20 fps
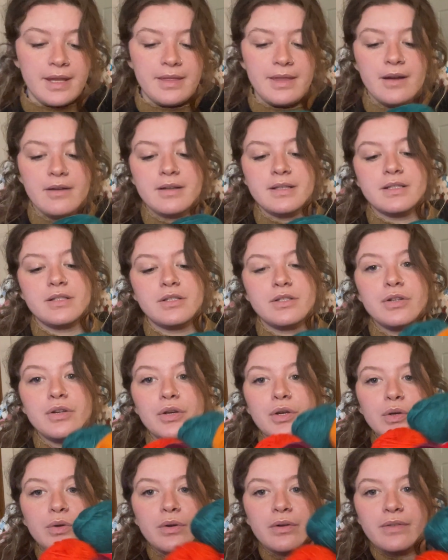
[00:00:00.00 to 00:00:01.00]
There is
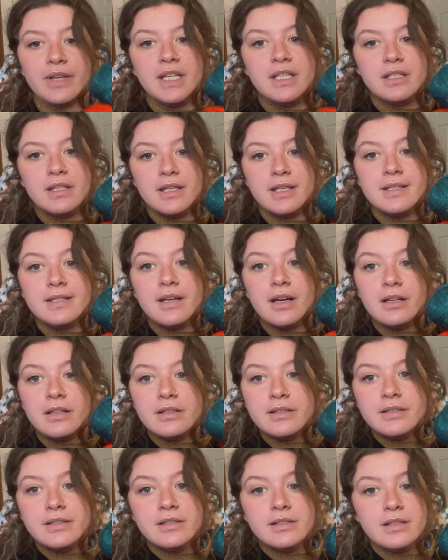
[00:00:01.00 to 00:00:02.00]
2 of each of these
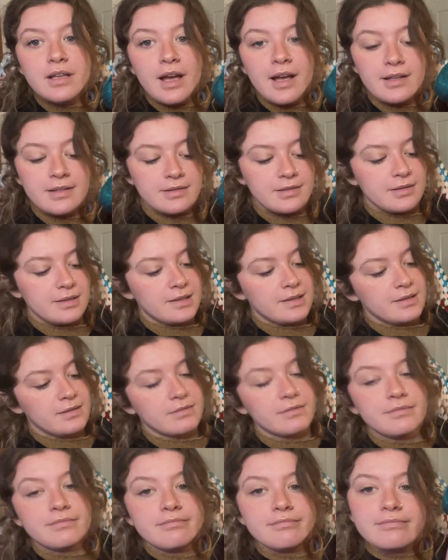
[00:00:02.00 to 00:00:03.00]
colours, and
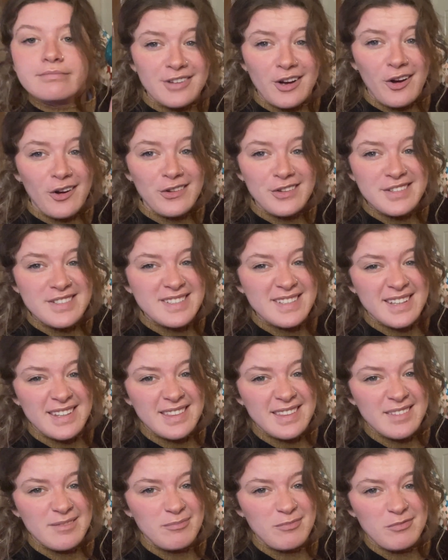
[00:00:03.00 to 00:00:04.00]
honestly,
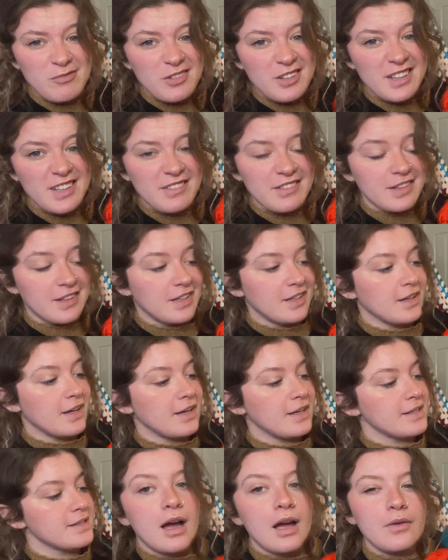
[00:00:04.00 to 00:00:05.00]
they're really, really
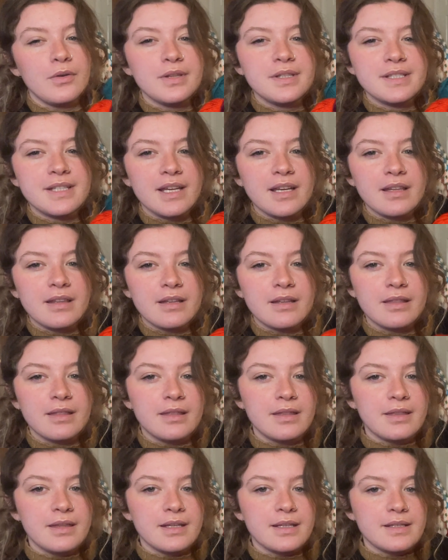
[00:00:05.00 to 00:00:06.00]
nice. I would say that
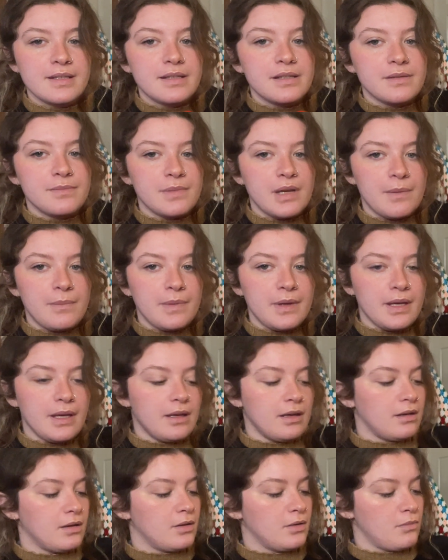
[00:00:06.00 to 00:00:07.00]
this is maybe
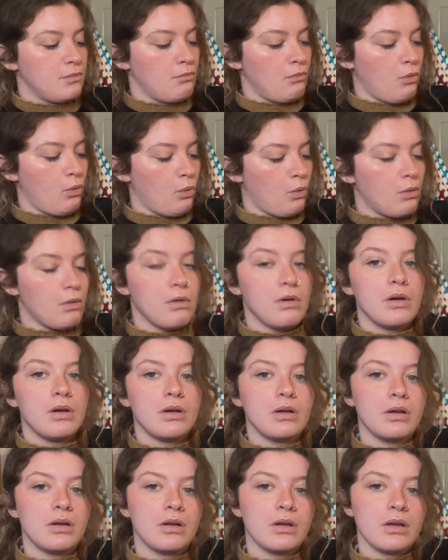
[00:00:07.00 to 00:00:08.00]
more...
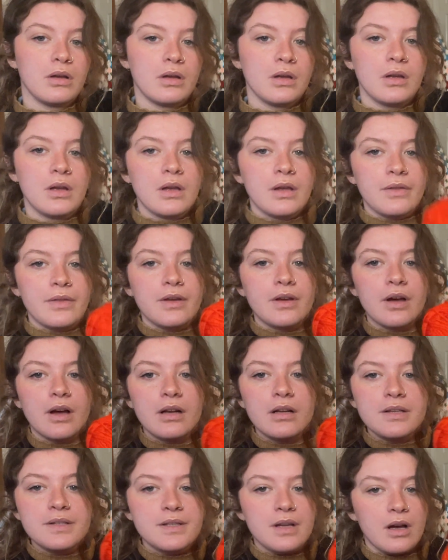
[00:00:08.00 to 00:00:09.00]
The
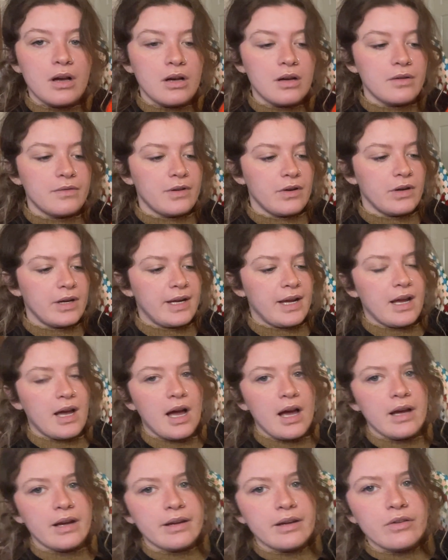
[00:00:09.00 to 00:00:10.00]
colours are very
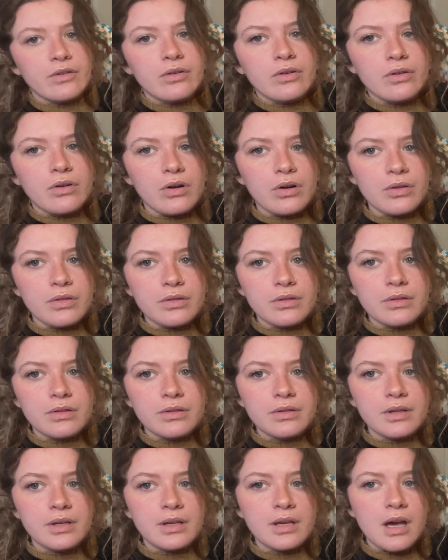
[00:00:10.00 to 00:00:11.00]
accurate on
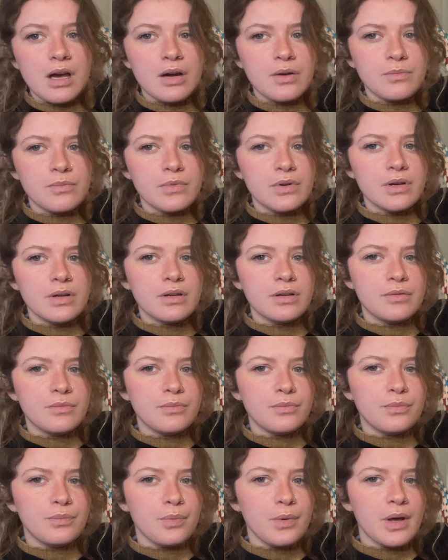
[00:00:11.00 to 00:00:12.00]
the camera,
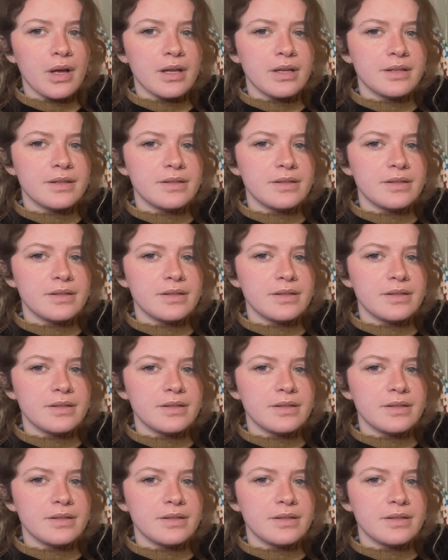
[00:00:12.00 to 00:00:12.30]
but